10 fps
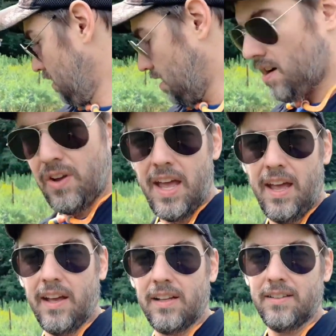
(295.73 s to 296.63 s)

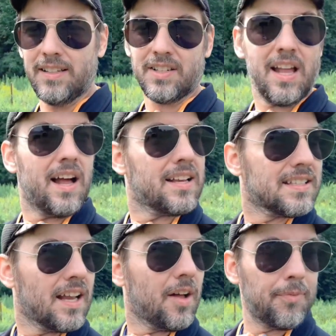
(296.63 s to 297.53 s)
Okay, let's uh,
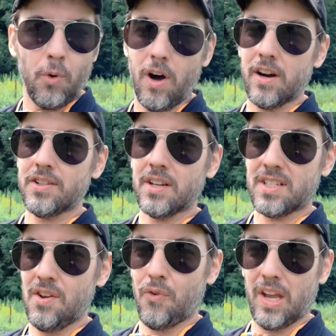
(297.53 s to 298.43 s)
set up the water jug,
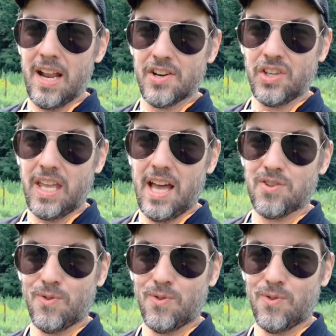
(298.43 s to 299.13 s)
see if we can actually catch